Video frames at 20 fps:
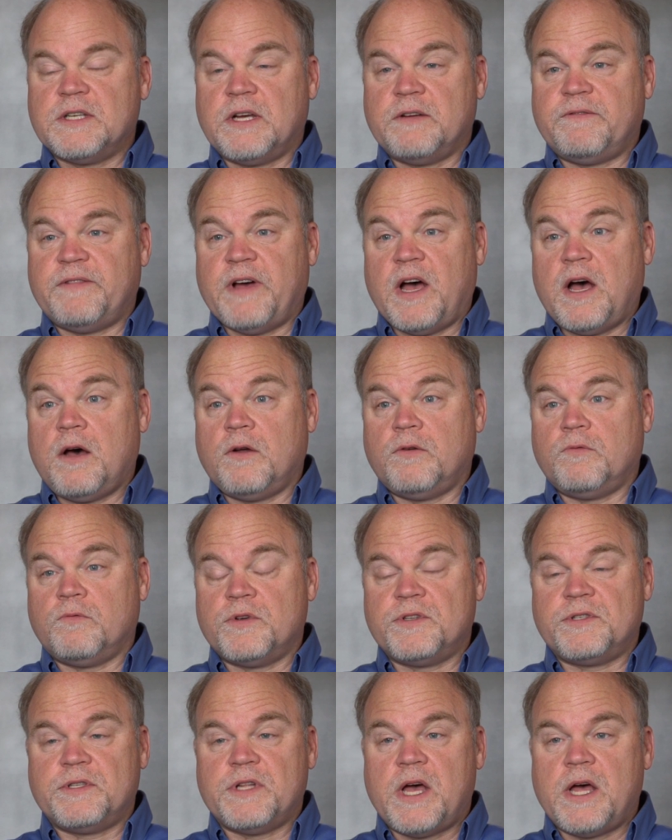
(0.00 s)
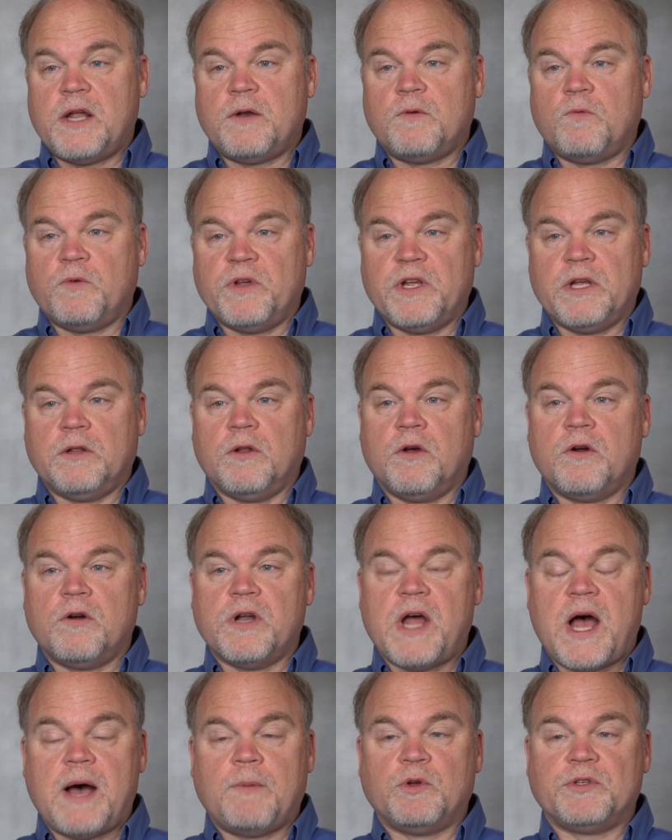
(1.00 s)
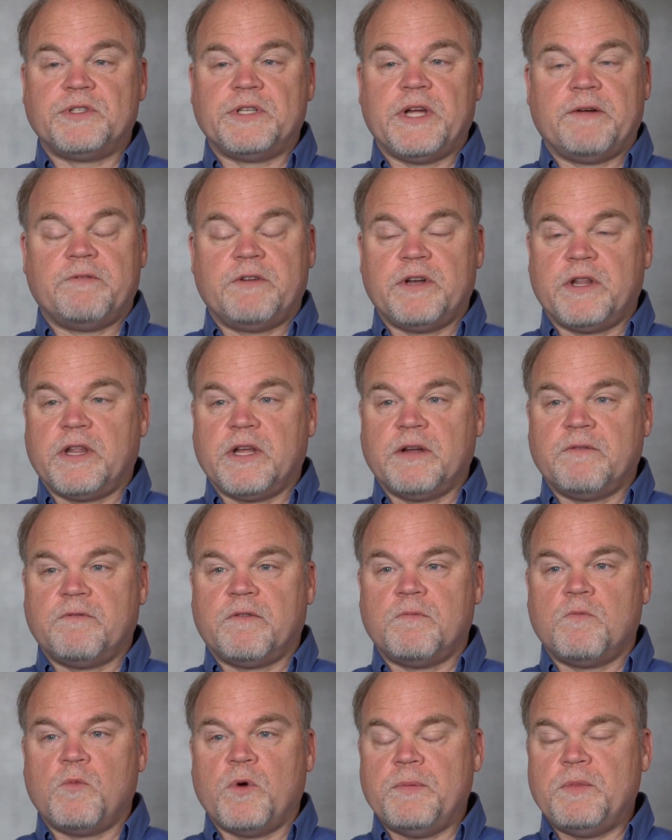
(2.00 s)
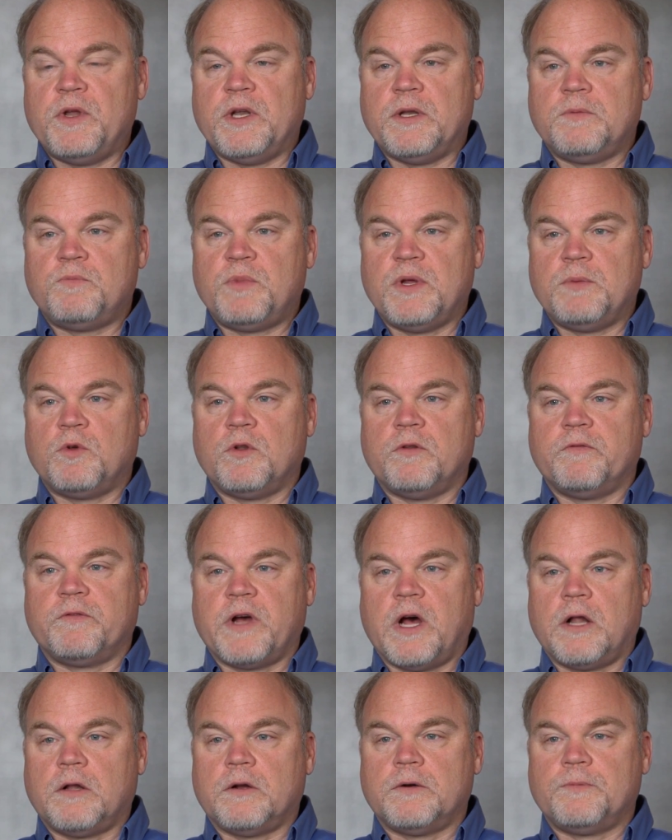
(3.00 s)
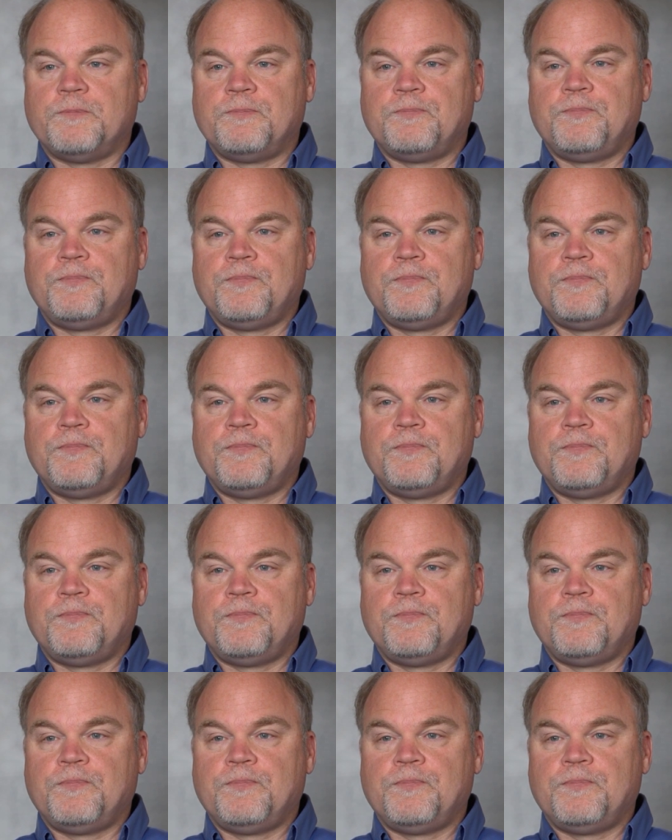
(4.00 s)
I found was that we learn almost everything from women, people of color.